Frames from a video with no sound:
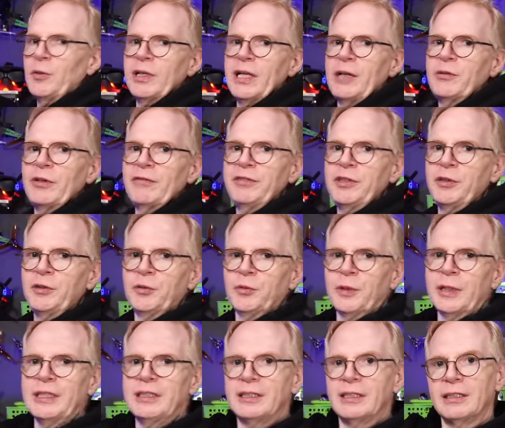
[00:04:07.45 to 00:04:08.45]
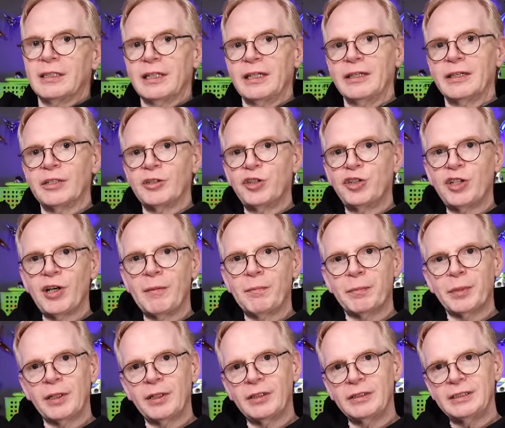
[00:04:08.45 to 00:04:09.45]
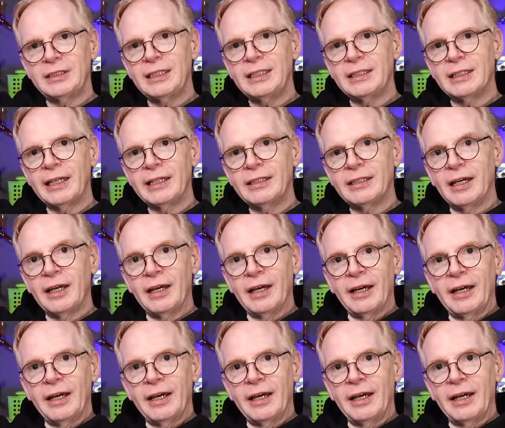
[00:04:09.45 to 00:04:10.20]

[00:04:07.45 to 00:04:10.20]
one I reviewed recently, the Jumper T-Lite.